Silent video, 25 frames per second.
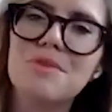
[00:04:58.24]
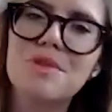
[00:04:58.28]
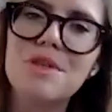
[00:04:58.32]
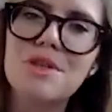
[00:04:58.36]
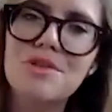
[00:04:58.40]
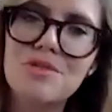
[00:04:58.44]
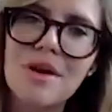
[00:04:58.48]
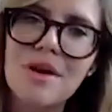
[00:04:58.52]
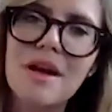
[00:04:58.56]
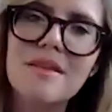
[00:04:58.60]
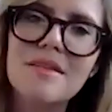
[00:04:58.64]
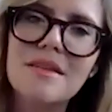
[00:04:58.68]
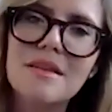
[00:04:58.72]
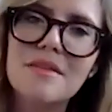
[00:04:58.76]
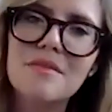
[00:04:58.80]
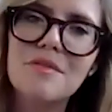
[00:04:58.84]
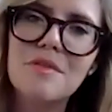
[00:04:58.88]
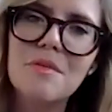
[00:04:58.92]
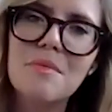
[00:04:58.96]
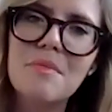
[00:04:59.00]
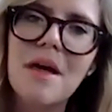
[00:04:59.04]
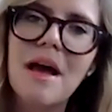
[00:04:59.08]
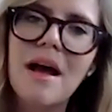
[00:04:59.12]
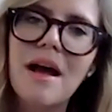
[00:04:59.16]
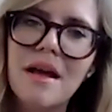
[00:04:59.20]
detracting
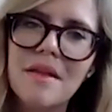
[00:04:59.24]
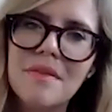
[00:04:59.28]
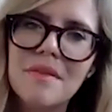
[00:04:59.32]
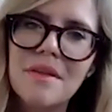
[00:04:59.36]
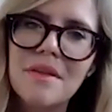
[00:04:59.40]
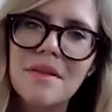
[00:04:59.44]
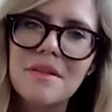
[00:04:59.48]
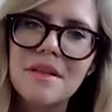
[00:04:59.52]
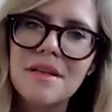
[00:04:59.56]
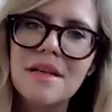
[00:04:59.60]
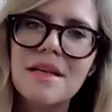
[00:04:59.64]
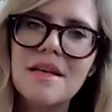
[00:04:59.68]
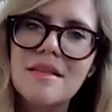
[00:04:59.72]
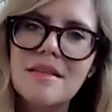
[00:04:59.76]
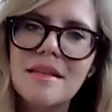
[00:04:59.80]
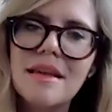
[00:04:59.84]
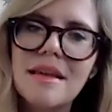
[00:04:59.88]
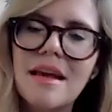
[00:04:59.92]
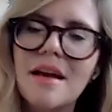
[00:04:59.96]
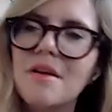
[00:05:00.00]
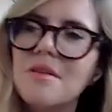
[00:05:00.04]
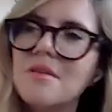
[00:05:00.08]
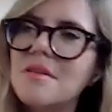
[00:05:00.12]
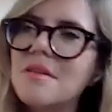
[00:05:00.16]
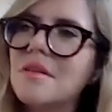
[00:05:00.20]
from that, and then the need to
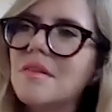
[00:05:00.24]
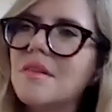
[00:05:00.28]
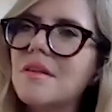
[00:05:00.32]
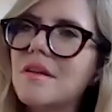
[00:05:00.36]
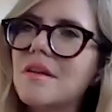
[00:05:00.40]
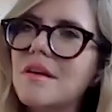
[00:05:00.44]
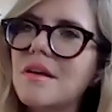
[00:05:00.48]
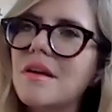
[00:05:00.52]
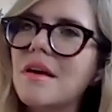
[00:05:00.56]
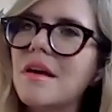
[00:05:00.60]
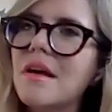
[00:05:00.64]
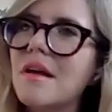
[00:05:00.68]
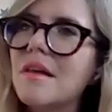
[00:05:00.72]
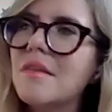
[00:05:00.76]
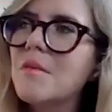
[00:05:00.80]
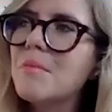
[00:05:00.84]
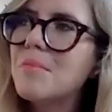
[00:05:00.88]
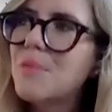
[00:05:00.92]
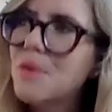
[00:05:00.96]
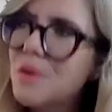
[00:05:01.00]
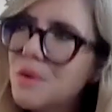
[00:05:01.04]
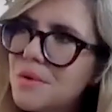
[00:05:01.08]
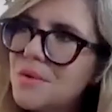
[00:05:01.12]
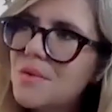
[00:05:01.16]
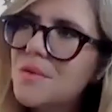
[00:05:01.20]
get onto the
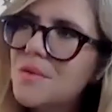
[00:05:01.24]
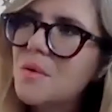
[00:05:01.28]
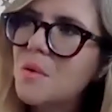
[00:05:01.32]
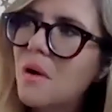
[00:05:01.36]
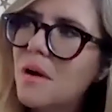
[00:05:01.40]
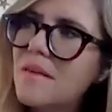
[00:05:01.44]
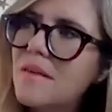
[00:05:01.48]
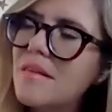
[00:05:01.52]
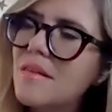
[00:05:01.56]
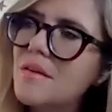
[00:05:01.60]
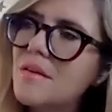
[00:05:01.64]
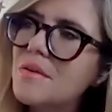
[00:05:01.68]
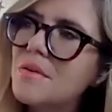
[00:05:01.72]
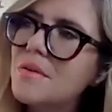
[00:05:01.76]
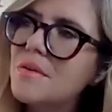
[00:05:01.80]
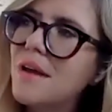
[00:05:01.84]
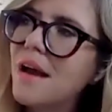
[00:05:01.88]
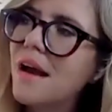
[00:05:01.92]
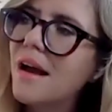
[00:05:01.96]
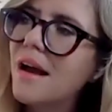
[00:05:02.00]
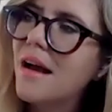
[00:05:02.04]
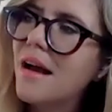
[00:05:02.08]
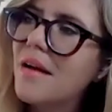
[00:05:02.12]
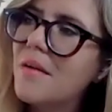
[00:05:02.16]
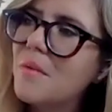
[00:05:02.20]
booze quite soon
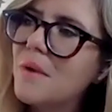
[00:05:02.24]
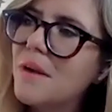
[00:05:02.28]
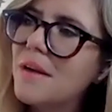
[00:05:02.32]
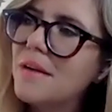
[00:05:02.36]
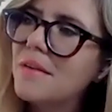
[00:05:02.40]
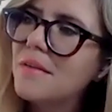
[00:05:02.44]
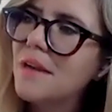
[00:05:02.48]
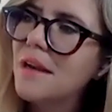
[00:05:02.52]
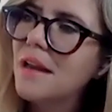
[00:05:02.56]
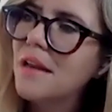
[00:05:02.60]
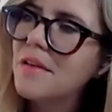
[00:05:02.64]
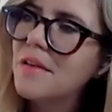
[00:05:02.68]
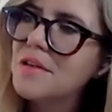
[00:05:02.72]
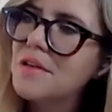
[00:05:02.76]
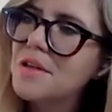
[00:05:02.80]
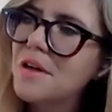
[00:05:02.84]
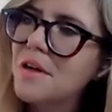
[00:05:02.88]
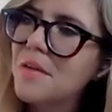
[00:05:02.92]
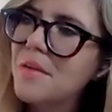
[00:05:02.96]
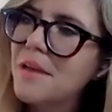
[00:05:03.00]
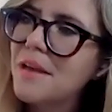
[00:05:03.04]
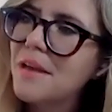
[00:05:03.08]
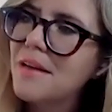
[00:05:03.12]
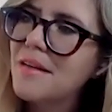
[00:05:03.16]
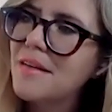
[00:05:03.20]
when lunchtime
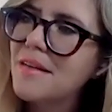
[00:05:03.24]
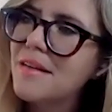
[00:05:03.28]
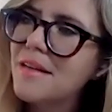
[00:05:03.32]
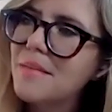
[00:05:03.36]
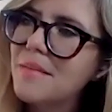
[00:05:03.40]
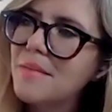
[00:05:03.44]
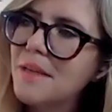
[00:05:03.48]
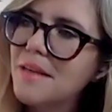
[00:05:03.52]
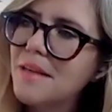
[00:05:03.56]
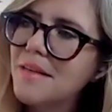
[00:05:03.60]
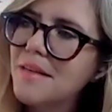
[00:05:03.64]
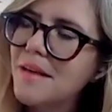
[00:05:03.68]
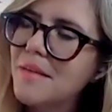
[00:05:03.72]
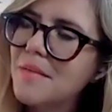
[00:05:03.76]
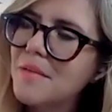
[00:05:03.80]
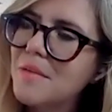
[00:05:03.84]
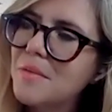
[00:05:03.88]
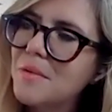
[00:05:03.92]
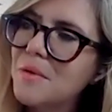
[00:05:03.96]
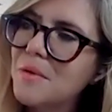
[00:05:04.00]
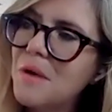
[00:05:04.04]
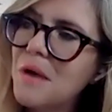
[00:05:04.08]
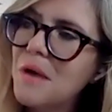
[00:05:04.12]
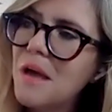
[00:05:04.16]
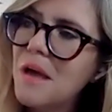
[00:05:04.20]
hit and it seemed
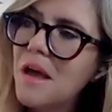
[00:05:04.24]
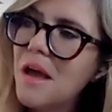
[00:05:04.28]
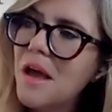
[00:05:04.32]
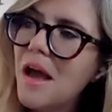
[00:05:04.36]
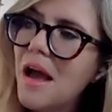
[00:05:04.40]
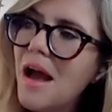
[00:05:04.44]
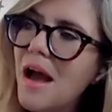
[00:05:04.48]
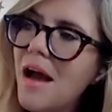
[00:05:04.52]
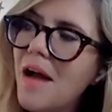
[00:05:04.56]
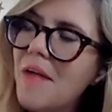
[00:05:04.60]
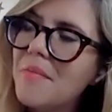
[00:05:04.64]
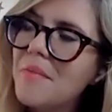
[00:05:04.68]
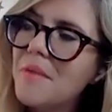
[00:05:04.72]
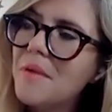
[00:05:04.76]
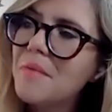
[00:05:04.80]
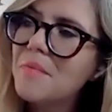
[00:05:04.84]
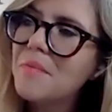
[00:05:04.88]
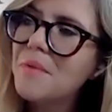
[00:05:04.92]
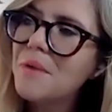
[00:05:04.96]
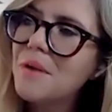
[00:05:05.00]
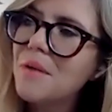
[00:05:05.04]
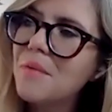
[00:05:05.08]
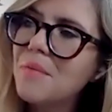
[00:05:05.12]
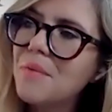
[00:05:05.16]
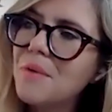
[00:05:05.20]
acceptable.
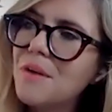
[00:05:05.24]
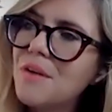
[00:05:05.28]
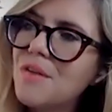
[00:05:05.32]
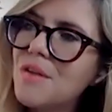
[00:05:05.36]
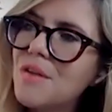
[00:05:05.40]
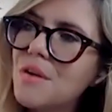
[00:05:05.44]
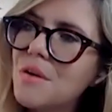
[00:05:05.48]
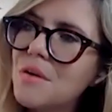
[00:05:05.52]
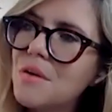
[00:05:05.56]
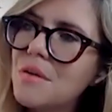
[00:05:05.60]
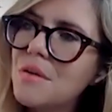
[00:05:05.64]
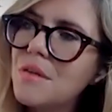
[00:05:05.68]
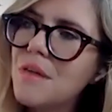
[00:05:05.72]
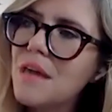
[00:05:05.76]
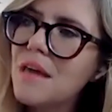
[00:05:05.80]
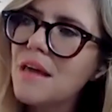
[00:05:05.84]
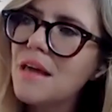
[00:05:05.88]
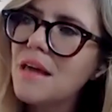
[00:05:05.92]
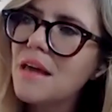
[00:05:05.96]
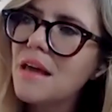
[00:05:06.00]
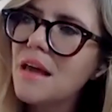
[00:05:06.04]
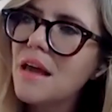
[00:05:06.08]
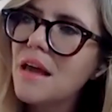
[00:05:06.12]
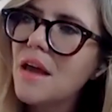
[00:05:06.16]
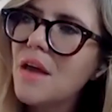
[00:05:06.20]
But I do think
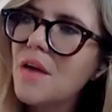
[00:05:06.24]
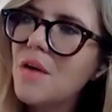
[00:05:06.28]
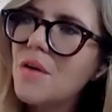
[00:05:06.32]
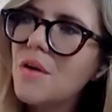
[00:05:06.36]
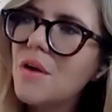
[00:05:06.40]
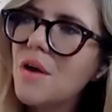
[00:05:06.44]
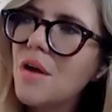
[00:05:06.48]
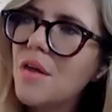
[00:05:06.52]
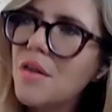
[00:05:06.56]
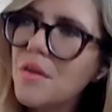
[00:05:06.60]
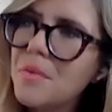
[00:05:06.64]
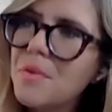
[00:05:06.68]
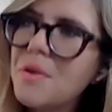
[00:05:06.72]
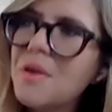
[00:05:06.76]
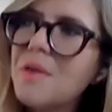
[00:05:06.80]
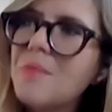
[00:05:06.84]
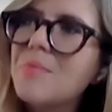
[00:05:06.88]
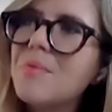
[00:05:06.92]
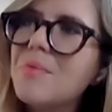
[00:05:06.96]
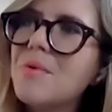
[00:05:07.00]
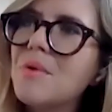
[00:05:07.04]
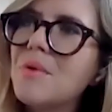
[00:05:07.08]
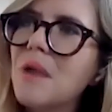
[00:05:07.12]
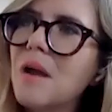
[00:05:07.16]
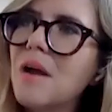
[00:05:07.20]
other
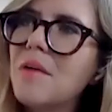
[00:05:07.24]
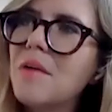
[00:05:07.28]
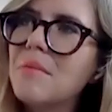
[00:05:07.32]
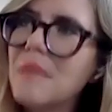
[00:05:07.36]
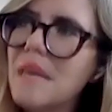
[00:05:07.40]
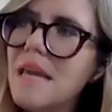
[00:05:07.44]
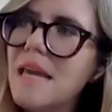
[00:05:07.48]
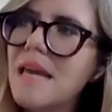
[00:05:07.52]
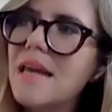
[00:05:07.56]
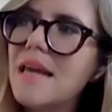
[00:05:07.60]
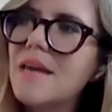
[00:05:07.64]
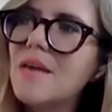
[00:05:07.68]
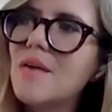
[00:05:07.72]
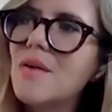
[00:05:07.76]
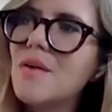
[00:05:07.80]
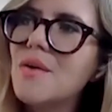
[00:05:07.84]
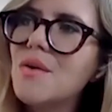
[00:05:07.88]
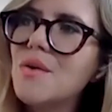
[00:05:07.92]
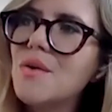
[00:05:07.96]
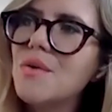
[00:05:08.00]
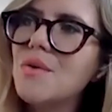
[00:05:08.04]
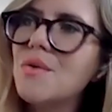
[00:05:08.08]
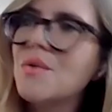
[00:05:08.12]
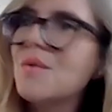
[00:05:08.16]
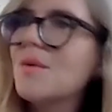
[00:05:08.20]
people like me
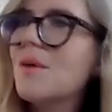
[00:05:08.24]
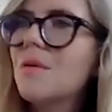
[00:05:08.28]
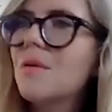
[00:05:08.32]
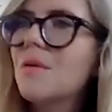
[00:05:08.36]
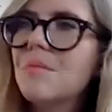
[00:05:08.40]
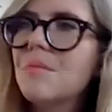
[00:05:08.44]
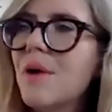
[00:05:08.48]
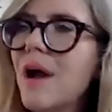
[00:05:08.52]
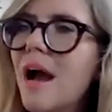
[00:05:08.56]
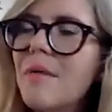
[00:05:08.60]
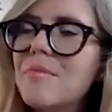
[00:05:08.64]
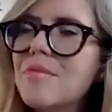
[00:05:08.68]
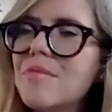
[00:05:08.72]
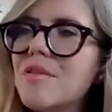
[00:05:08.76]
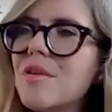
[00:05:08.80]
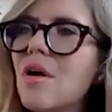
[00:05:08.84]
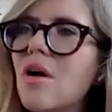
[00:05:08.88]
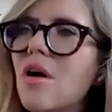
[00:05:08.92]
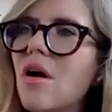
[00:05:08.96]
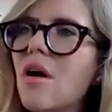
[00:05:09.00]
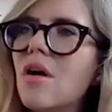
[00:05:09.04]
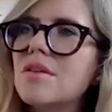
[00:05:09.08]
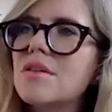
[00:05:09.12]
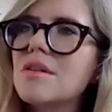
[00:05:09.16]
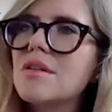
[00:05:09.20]
who perhaps
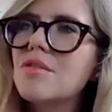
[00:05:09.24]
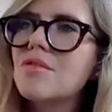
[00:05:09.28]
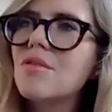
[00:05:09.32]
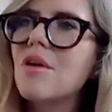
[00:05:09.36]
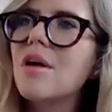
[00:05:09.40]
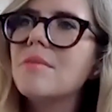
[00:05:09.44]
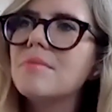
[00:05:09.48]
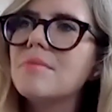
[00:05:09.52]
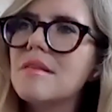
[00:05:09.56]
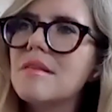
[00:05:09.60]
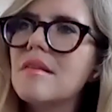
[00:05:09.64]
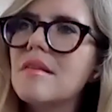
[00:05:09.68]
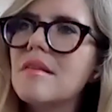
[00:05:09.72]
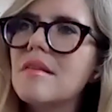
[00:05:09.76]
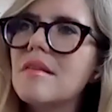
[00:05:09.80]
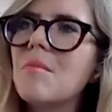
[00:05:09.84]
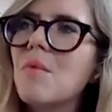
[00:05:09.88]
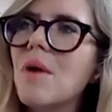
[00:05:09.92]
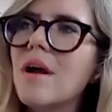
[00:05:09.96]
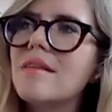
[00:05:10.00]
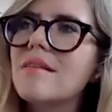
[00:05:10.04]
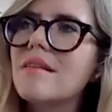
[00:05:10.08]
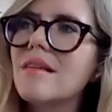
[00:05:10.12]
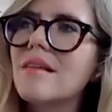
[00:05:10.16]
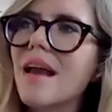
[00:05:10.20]
are described in some
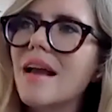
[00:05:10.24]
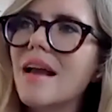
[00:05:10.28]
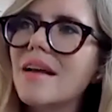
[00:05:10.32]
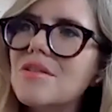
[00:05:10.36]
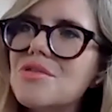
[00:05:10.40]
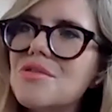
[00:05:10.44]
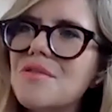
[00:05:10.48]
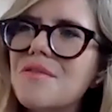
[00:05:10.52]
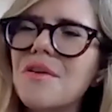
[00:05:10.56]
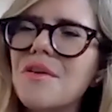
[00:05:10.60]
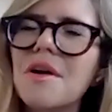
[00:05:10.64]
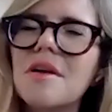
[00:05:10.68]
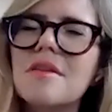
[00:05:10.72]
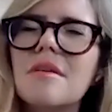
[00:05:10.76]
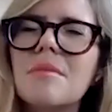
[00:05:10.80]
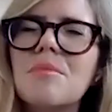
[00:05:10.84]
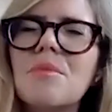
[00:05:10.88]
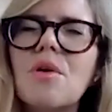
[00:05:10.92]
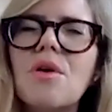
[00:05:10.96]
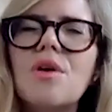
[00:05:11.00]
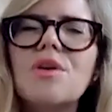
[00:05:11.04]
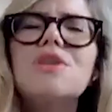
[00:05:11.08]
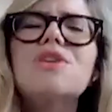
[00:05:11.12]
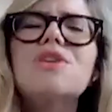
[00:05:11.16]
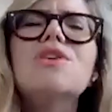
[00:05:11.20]
ways as extroverts. I'm not
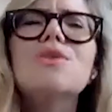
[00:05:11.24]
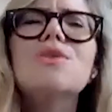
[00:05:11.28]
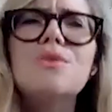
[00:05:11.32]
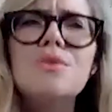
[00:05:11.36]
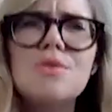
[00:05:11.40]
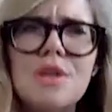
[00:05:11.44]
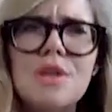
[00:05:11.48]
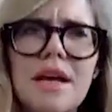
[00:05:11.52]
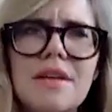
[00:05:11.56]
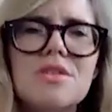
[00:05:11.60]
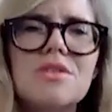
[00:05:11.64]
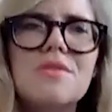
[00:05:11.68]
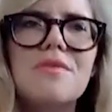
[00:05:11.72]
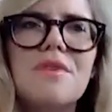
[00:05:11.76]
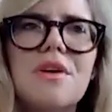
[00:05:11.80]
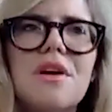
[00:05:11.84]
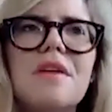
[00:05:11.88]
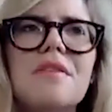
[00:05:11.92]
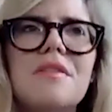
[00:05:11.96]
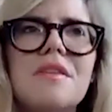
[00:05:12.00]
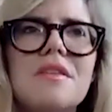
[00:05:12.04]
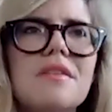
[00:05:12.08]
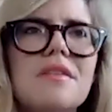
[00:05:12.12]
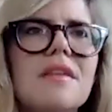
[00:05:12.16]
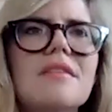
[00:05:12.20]
a huge extrovert in
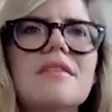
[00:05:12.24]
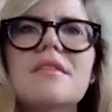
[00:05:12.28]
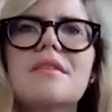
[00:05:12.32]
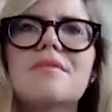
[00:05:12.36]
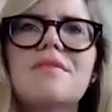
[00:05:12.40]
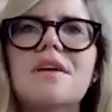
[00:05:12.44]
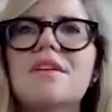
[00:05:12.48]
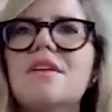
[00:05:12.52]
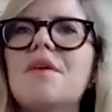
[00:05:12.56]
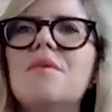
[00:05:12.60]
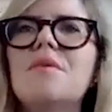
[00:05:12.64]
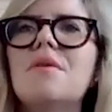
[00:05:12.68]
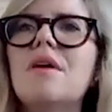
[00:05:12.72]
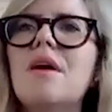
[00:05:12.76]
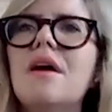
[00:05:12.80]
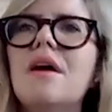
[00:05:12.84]
the sense of I